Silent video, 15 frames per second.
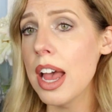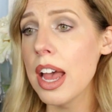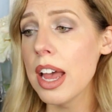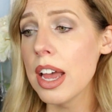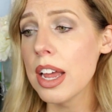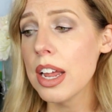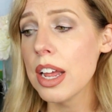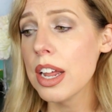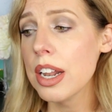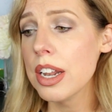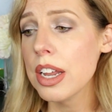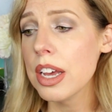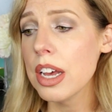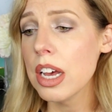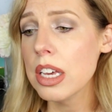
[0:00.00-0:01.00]

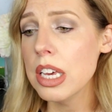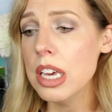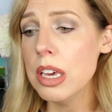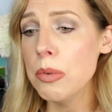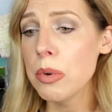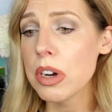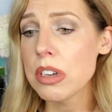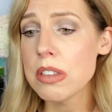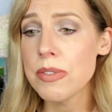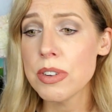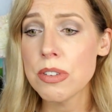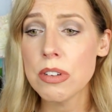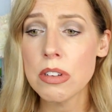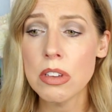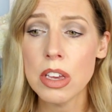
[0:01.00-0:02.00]
and he works
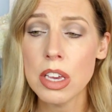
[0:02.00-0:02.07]
for